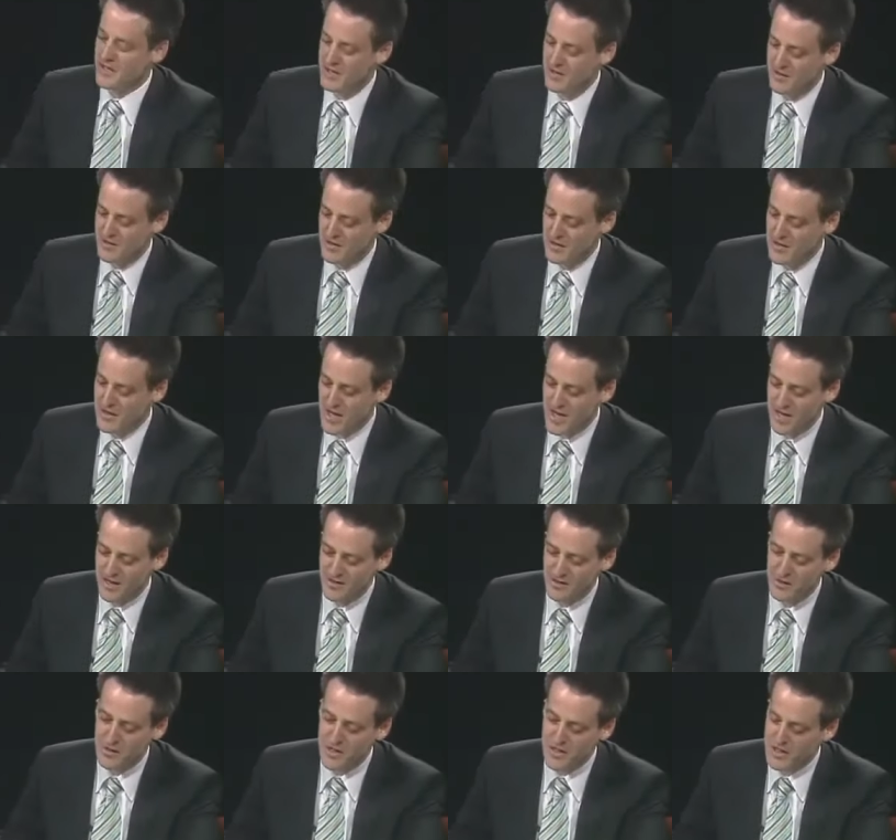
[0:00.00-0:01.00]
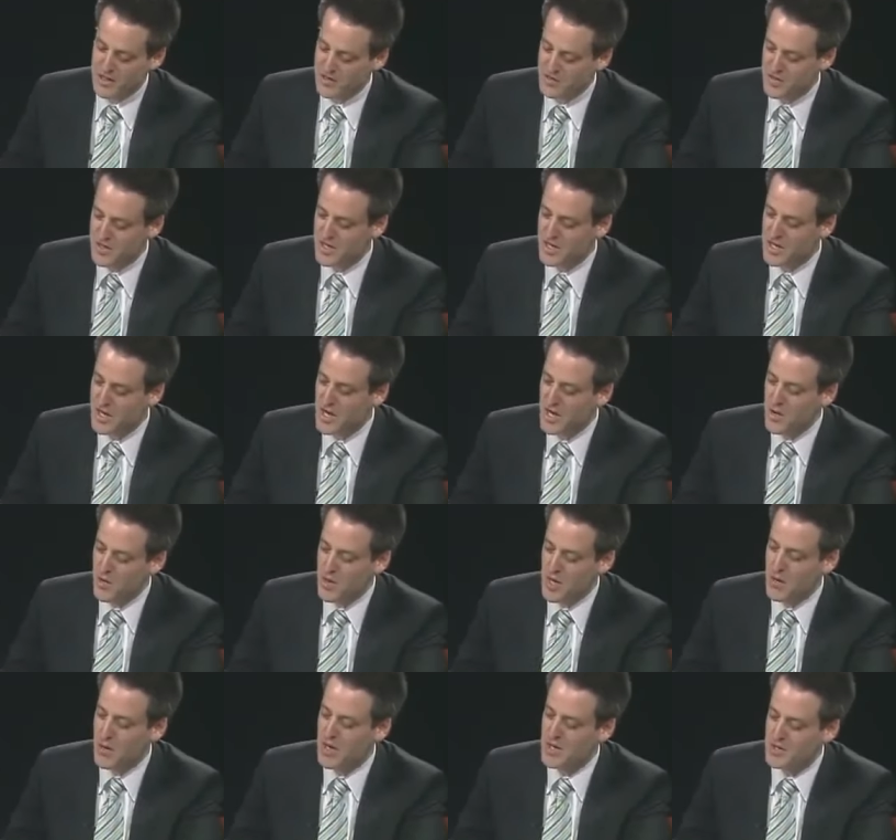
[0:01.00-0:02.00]
of the organic food industry.
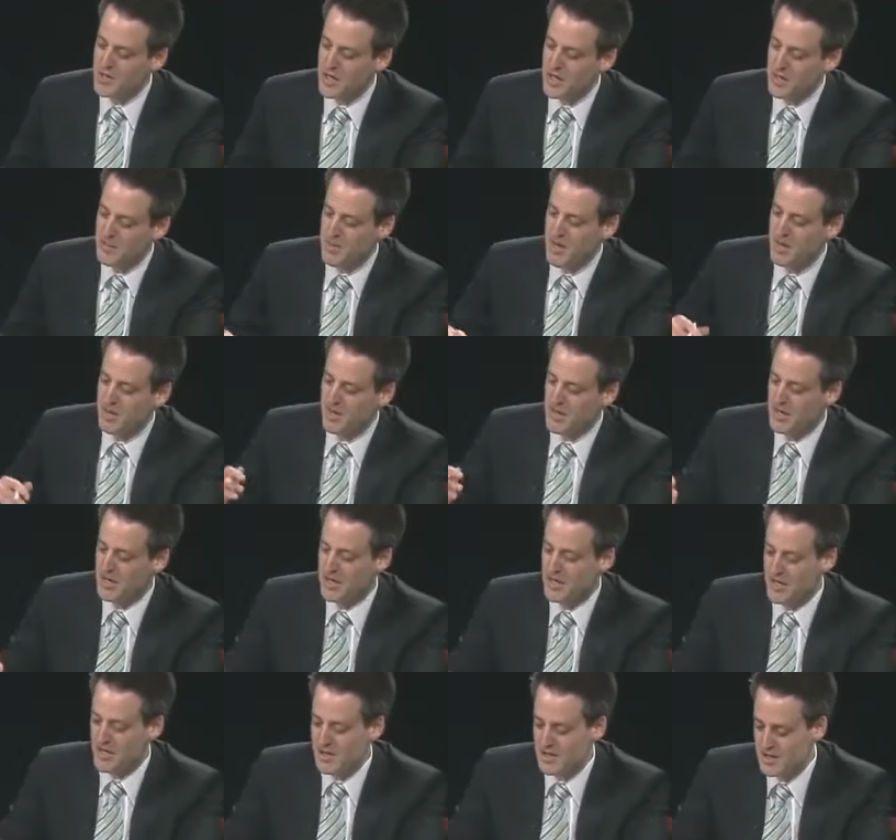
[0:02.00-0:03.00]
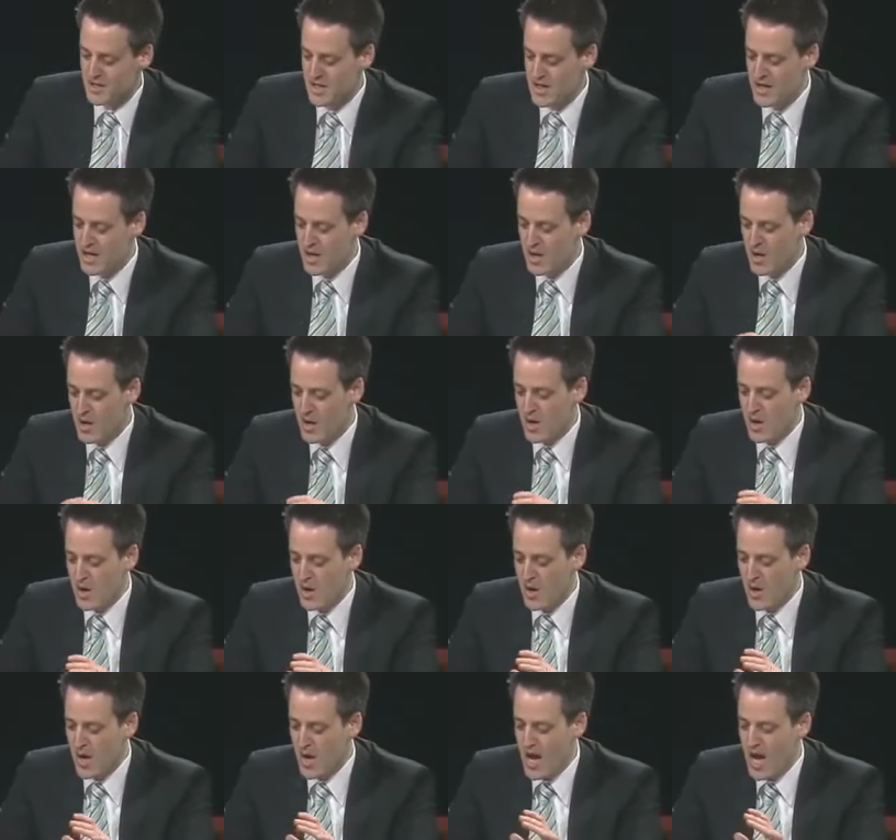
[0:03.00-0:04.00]
What I want to talk about is
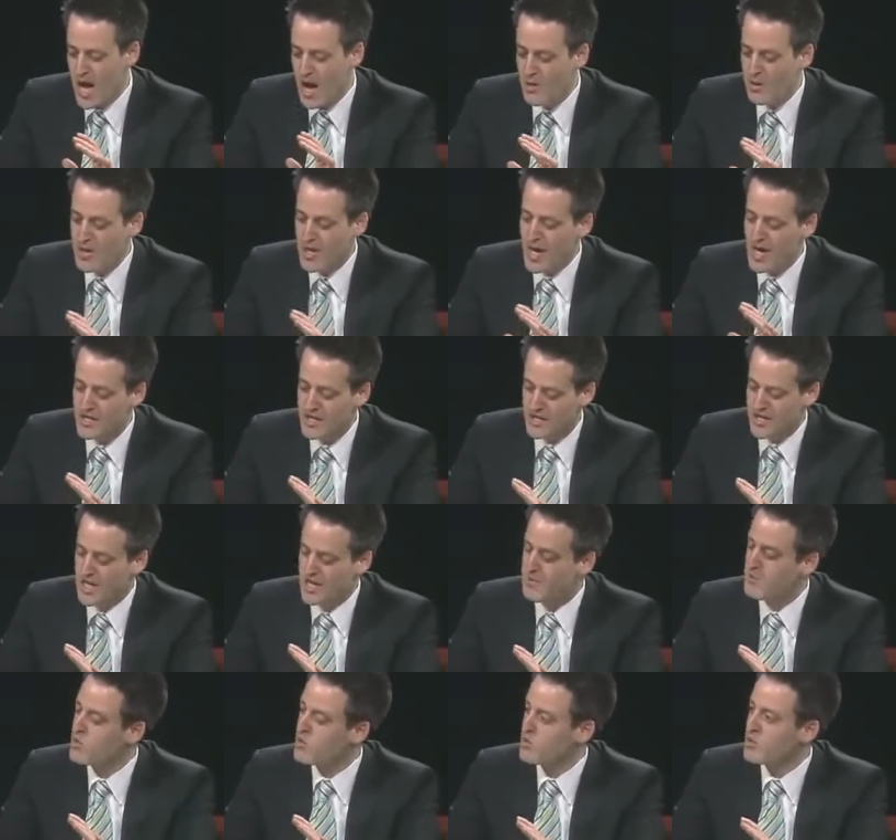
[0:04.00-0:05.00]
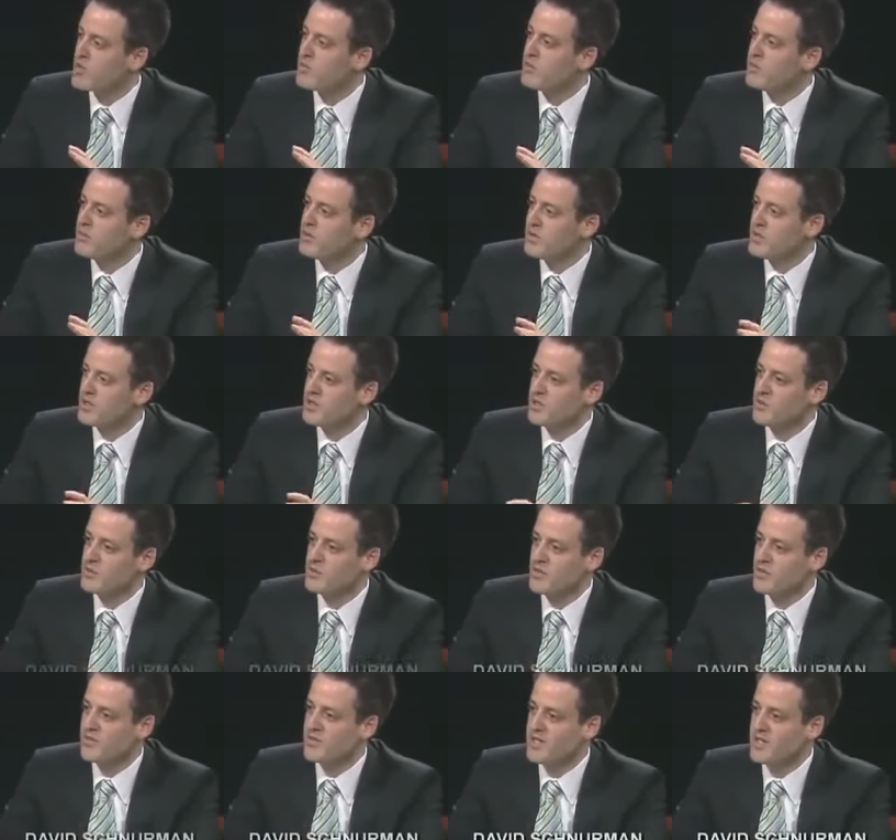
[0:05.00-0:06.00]
how we educate more people in
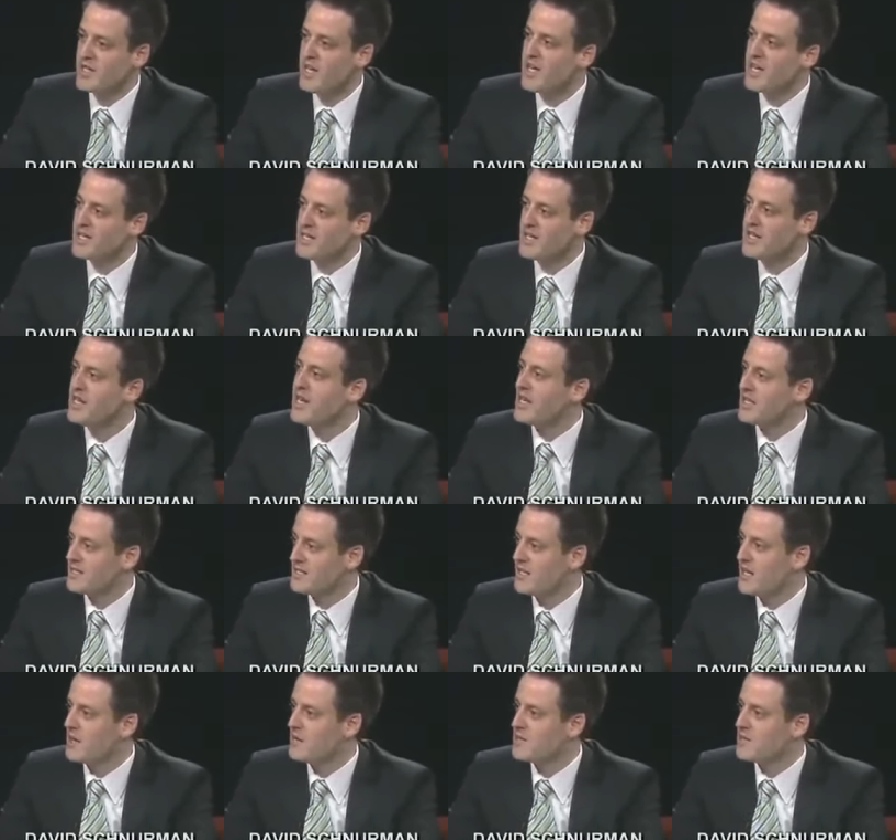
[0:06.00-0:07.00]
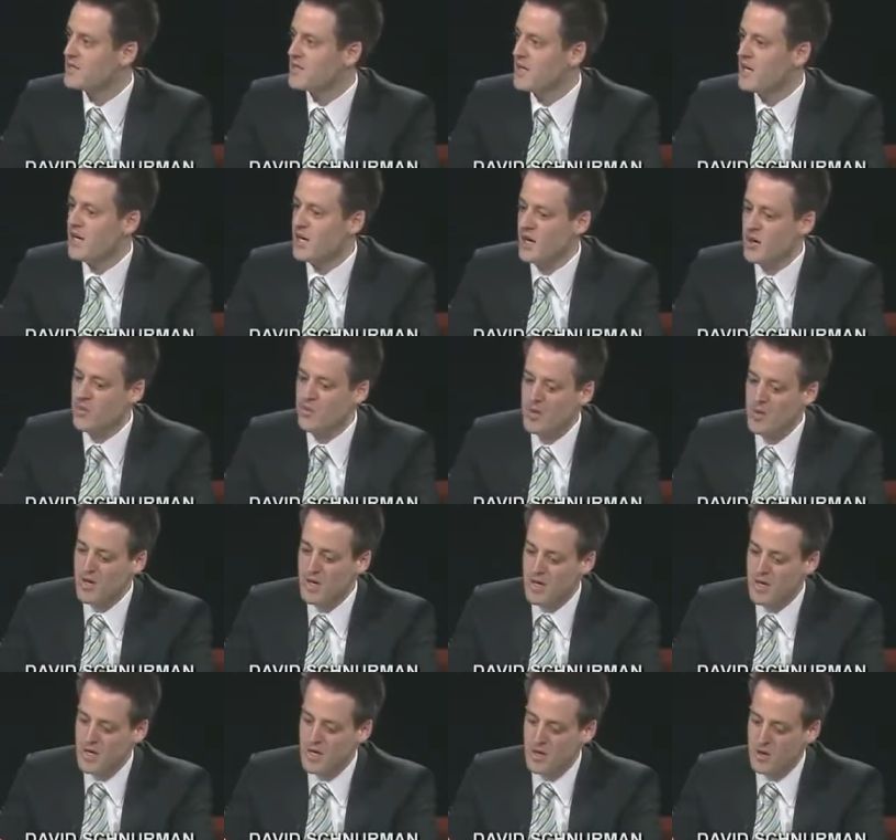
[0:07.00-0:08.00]
terms of getting to the next steps. Um,
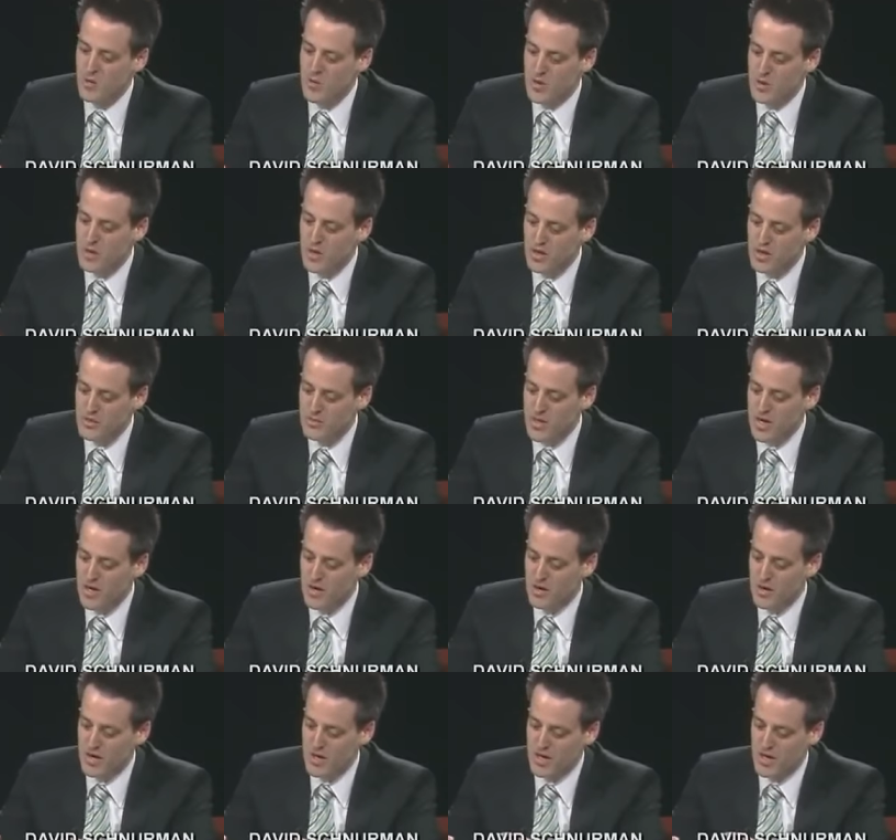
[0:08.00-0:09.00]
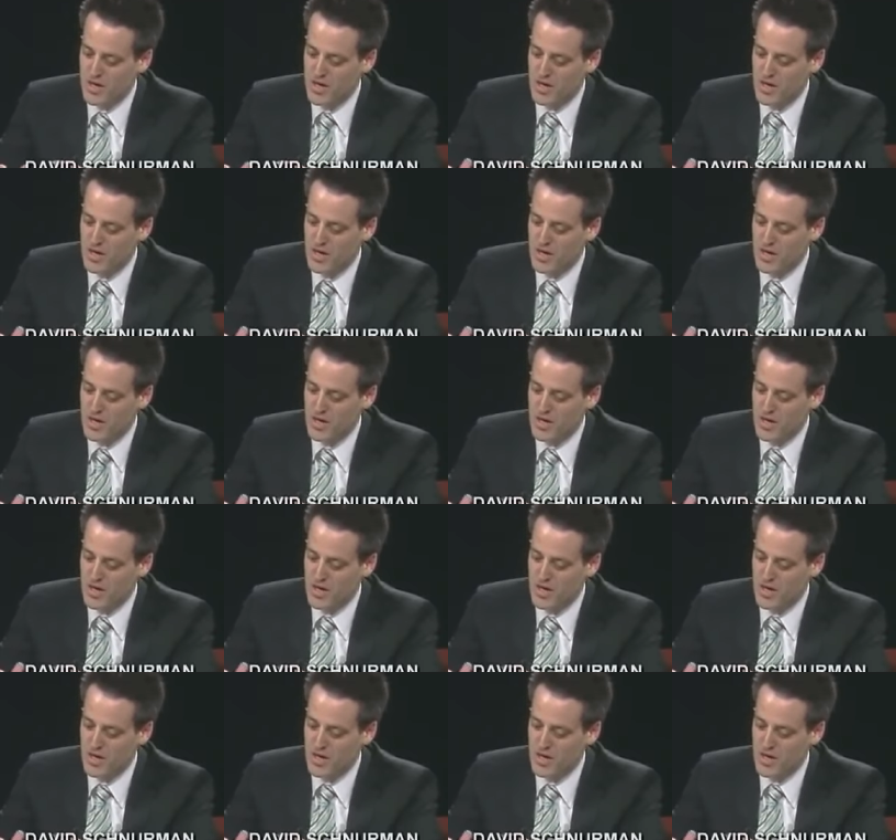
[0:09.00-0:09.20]
we talked about